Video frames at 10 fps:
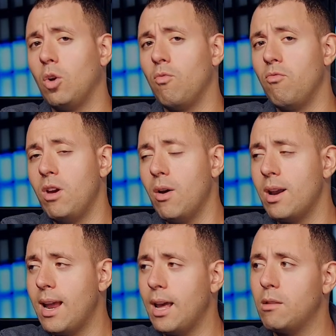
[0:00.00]
very
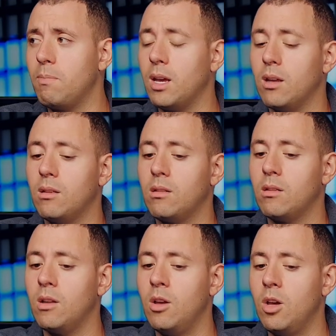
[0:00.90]
nice because
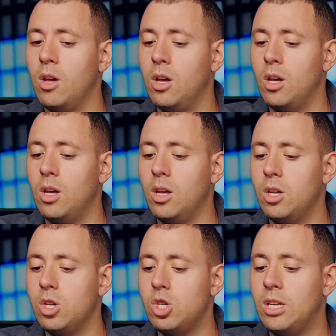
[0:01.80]

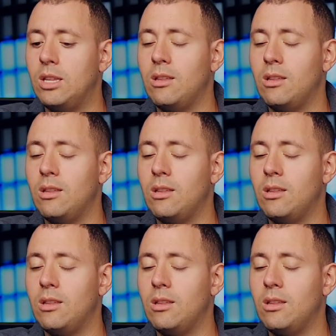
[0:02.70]
she